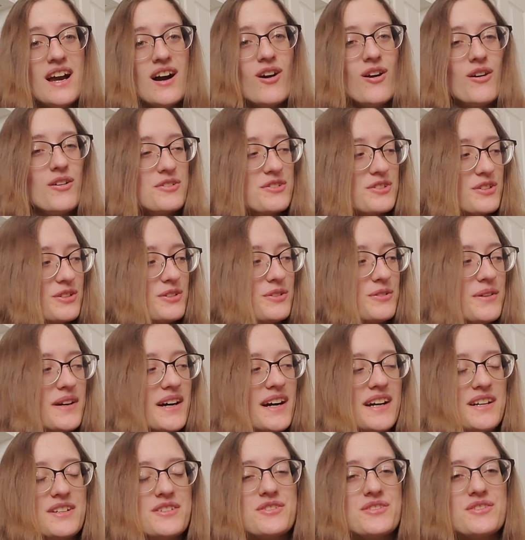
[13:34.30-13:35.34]
Also,
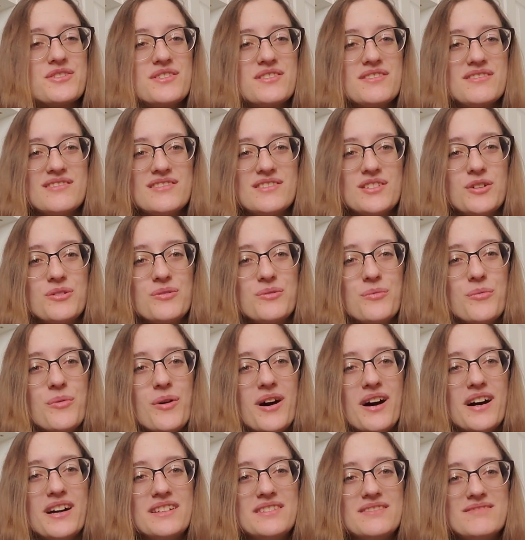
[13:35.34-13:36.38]
I just don't
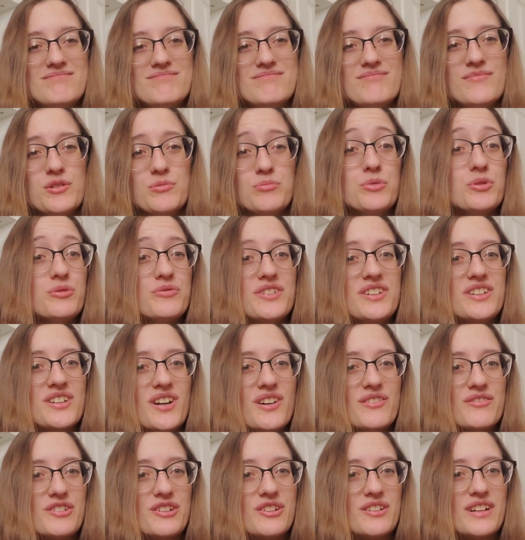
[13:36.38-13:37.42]
want the movie
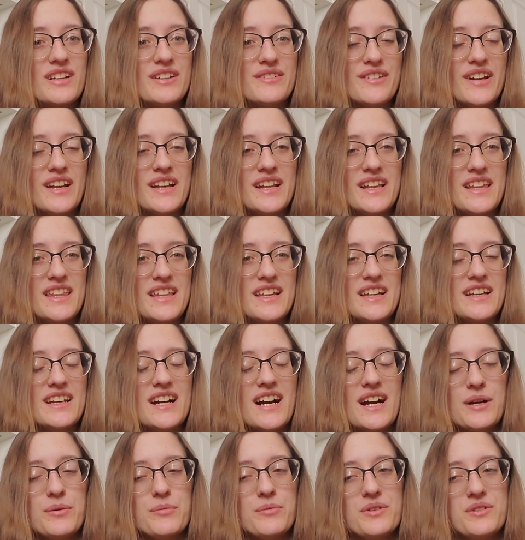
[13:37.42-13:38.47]
cover. If anything,
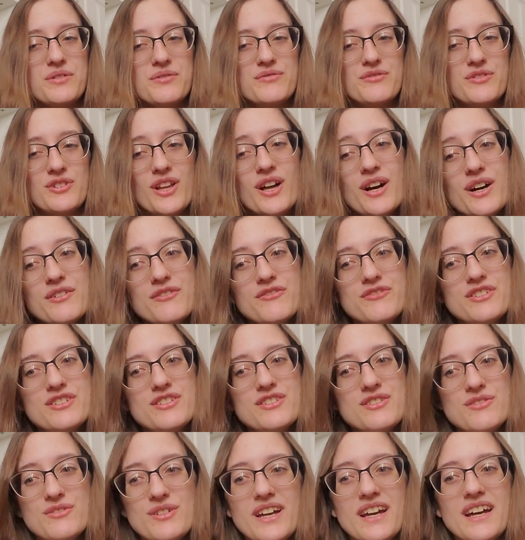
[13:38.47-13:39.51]
I would have loved
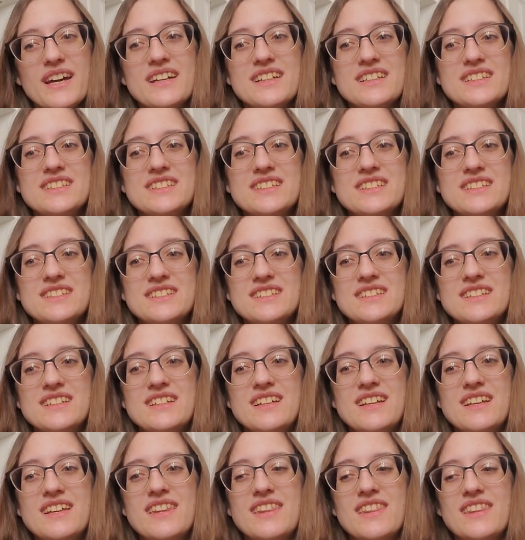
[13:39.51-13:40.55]
to get
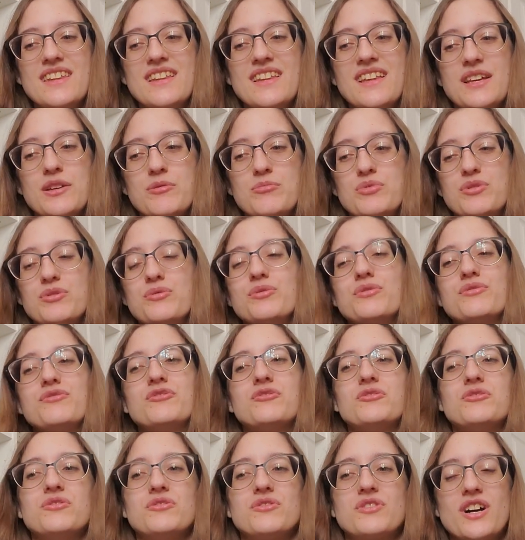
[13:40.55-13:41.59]
the like
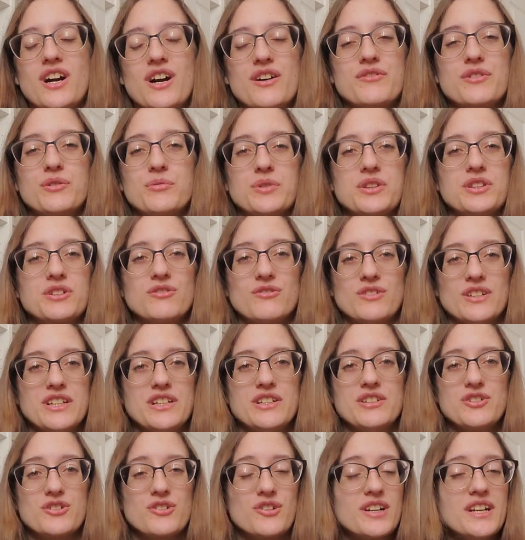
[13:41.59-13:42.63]
beautiful cover with the
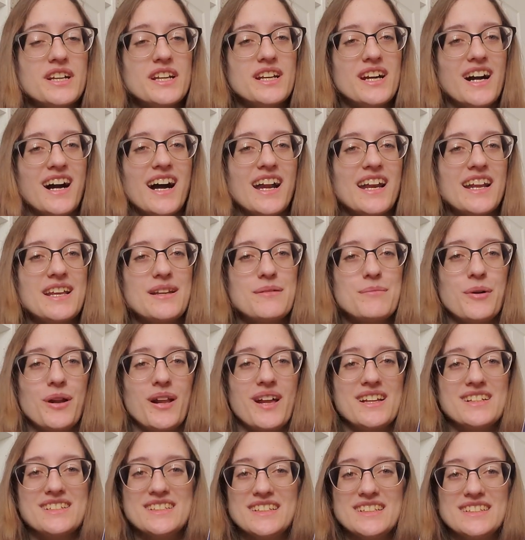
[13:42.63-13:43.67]
green tree on it, but
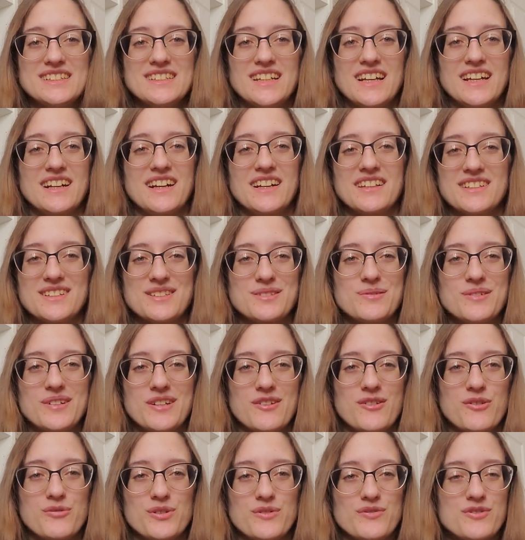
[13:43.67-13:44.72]
I didn't. I got this one at
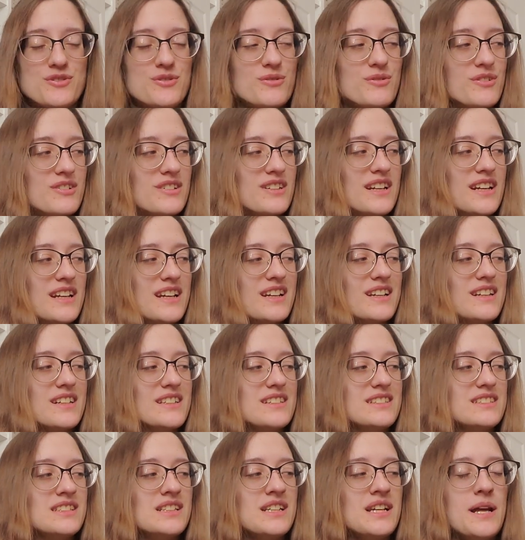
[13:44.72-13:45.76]
a thrift store
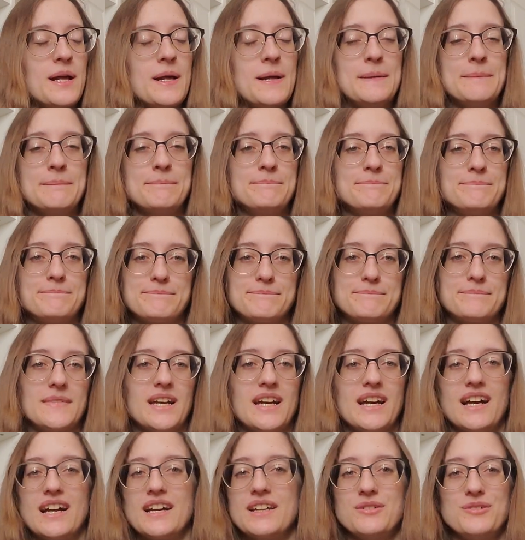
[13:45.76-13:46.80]
and
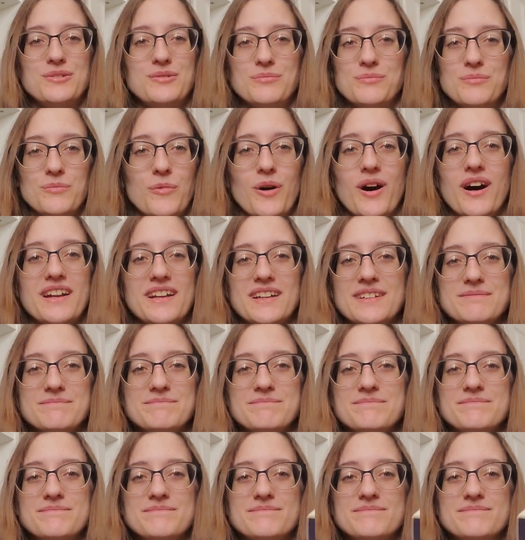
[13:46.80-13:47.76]
I don't want it.